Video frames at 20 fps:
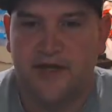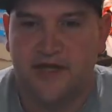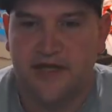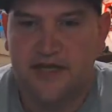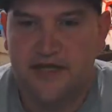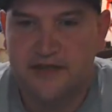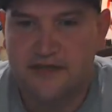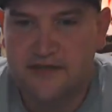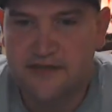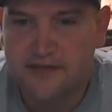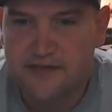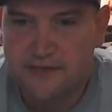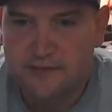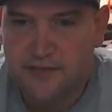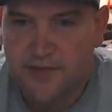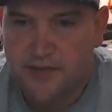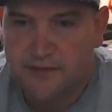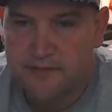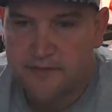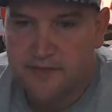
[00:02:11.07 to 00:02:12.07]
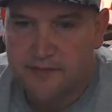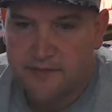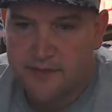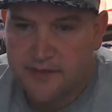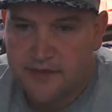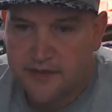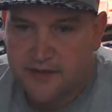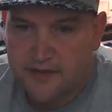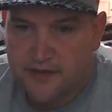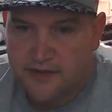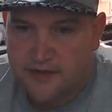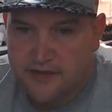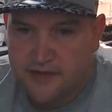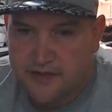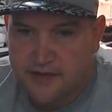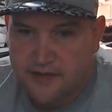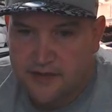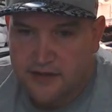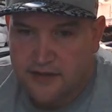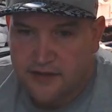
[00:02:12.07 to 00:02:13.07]
Can't see it's popping up here.
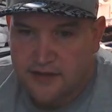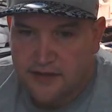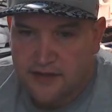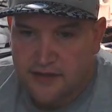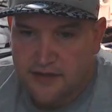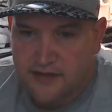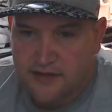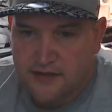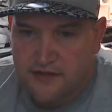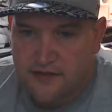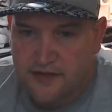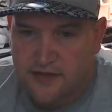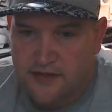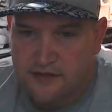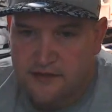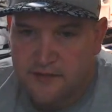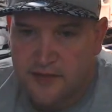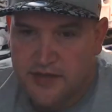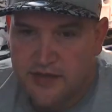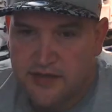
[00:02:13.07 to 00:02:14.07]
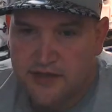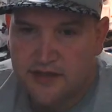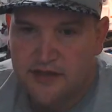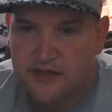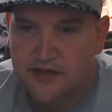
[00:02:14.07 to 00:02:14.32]
Thanks, man.